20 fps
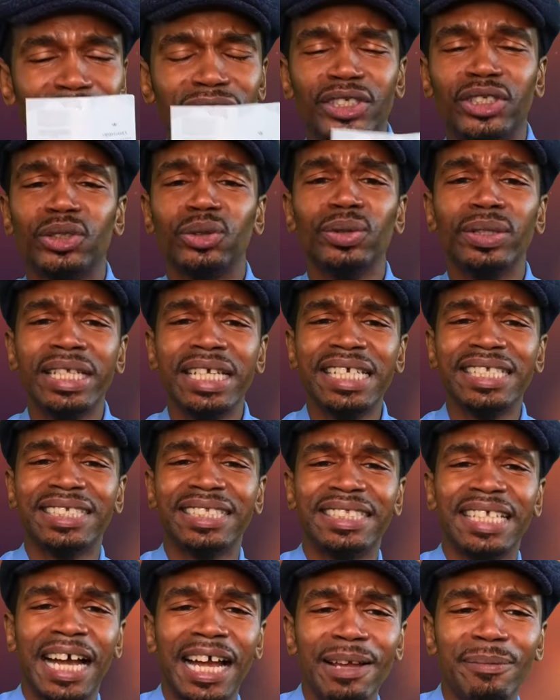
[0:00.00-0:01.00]

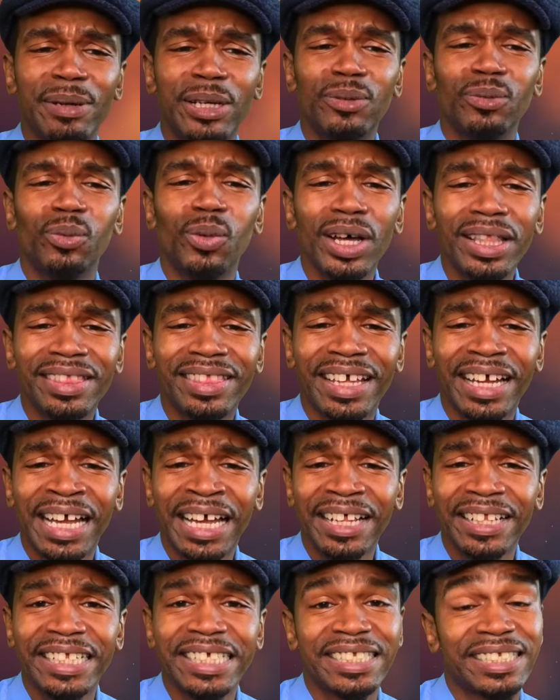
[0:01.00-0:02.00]
Azuli's Diamond, what the
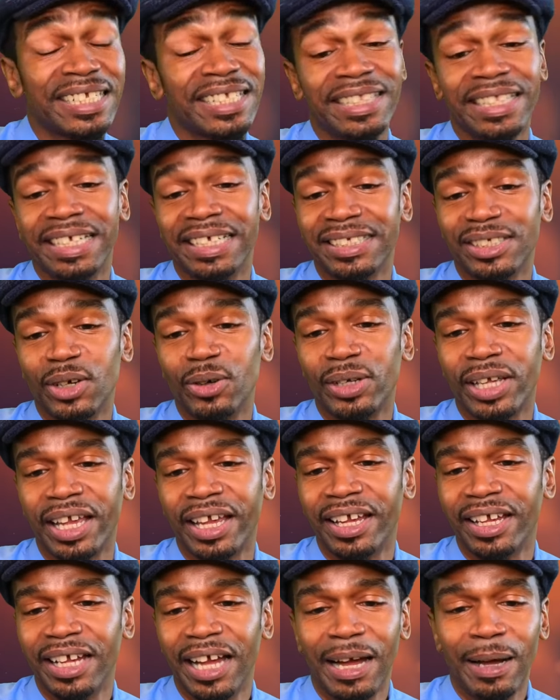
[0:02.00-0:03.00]
hell is in this?
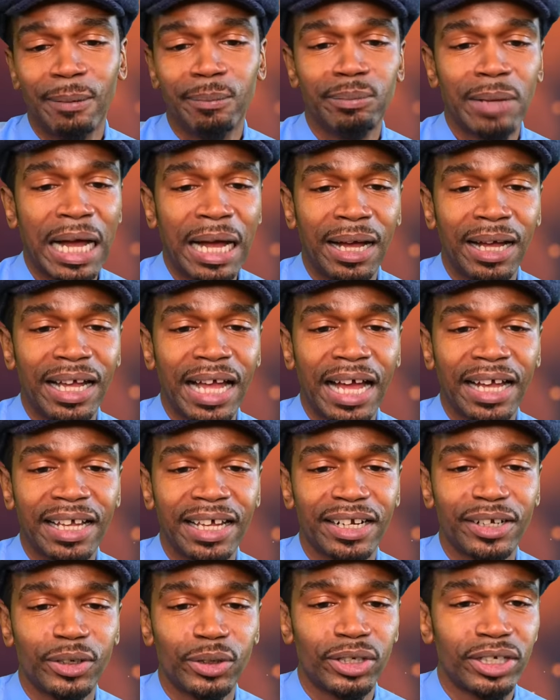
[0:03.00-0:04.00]
Okay, I
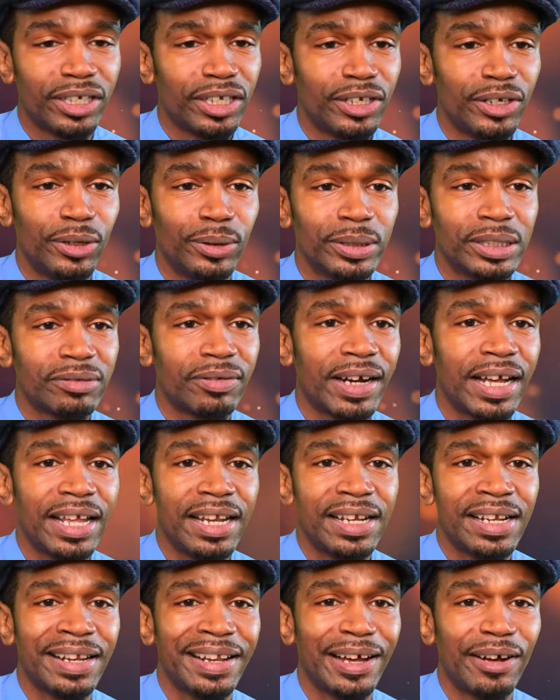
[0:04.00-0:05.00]
gotta go to the notes
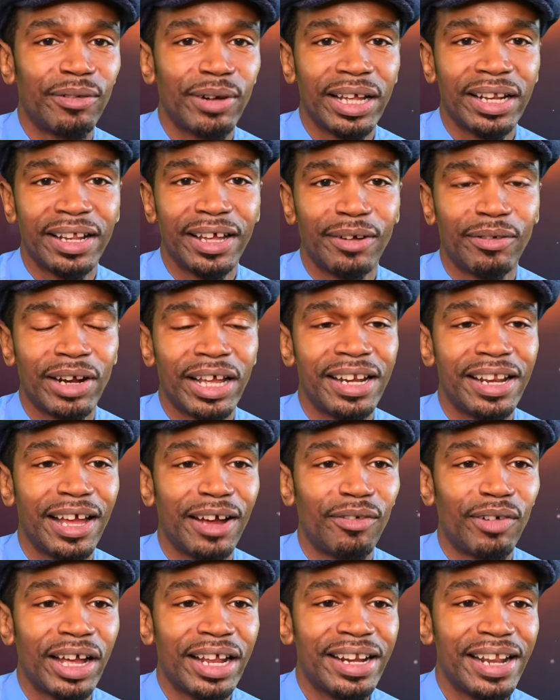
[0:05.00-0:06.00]
right now, right now, right
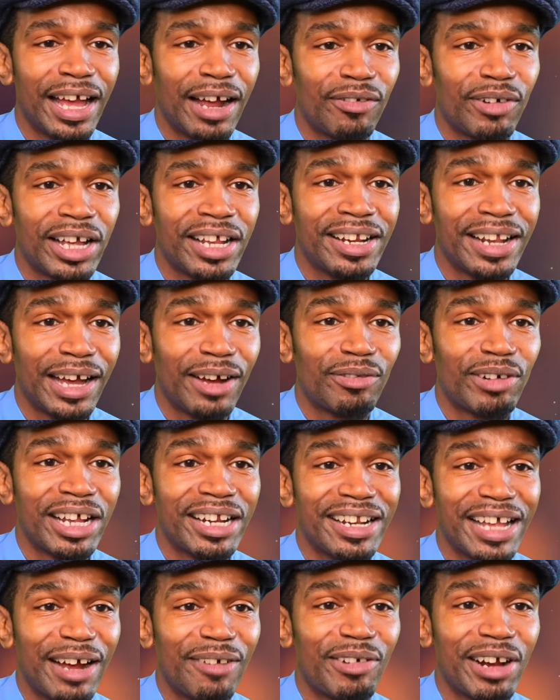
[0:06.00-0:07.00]
now, right now,
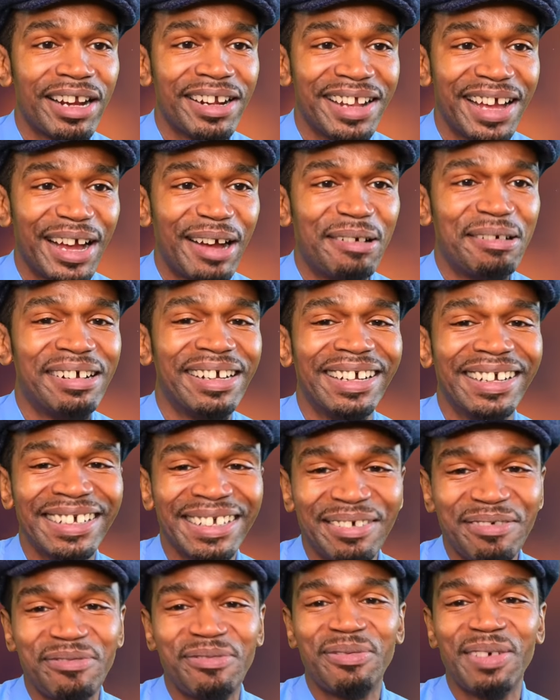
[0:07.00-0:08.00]
right now, right
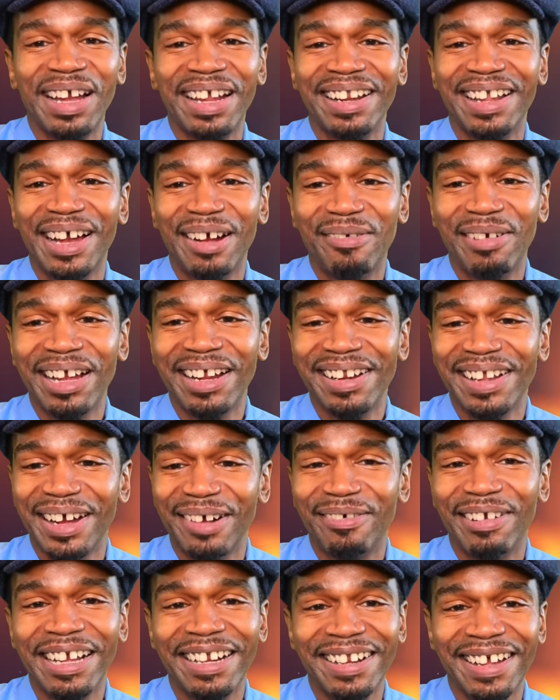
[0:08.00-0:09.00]
now, right now, right now, right
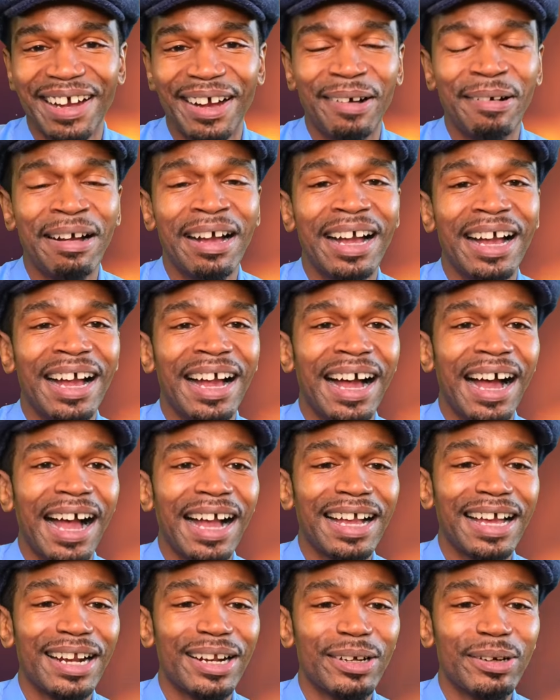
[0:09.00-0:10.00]
now, right now.
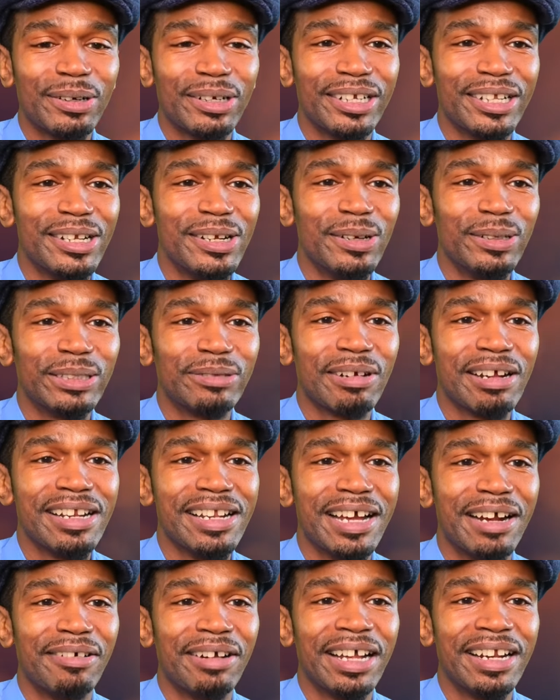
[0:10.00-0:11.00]
I gotta go to the notes right
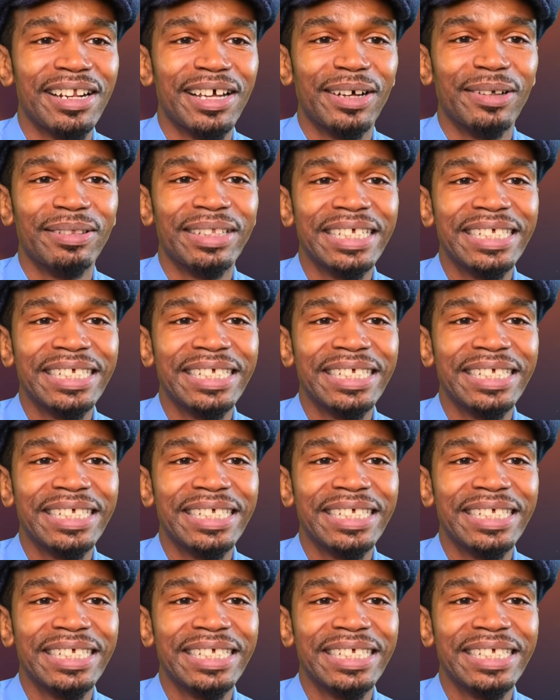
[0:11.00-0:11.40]
now, right now.